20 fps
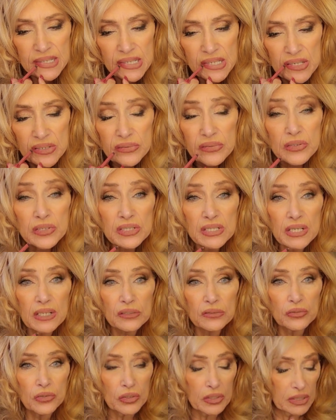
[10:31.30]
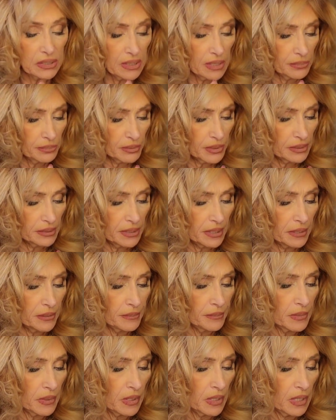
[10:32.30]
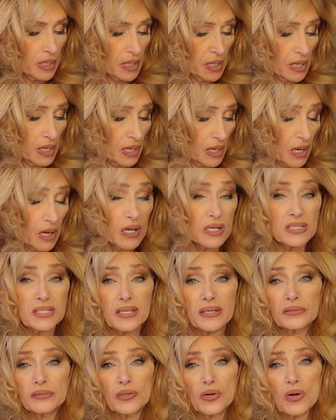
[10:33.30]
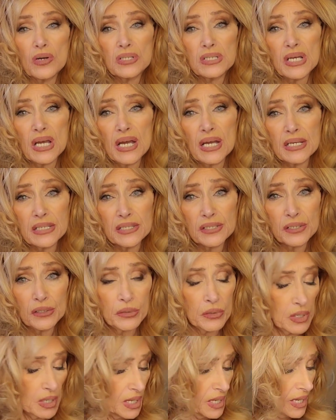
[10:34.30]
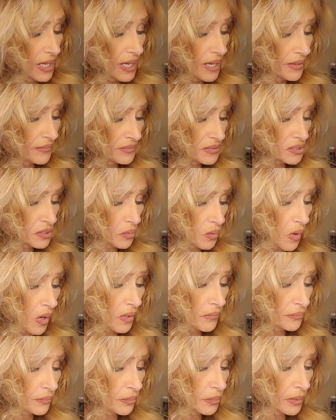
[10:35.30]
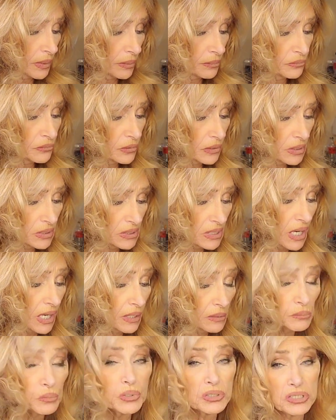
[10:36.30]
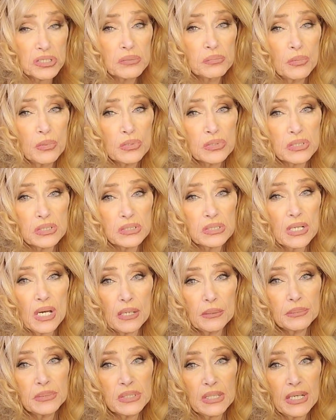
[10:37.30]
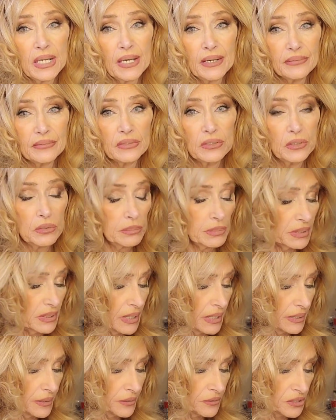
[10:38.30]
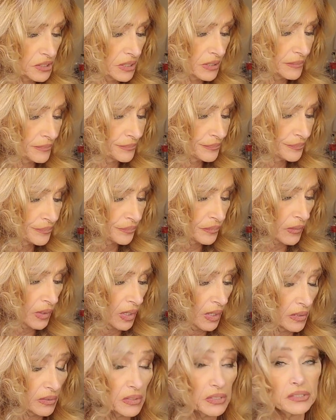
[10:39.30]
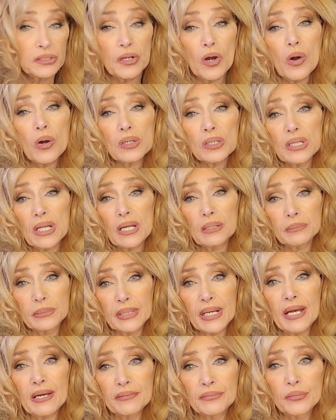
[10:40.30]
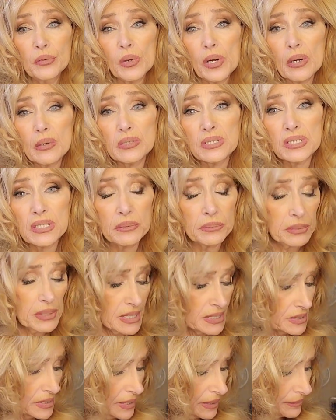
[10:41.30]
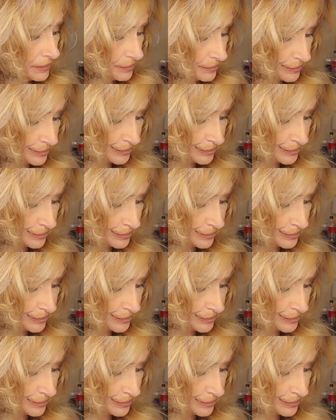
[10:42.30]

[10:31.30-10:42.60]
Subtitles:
I've always had a crooked lip right there. I also have cross eyes, so every so often when I'm really tired, which is most of the time, today I have a little bit of energy. The dog allowed me to have 4 hours sleep last night.